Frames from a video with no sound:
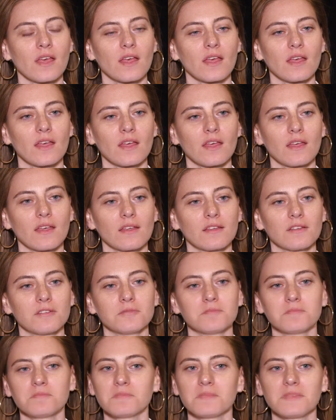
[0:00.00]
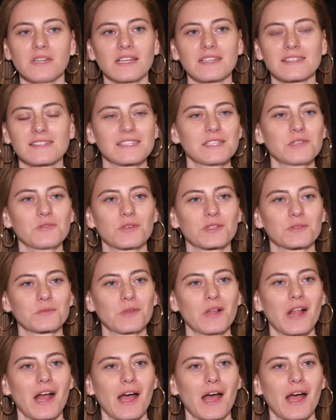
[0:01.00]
Uh, let's see what will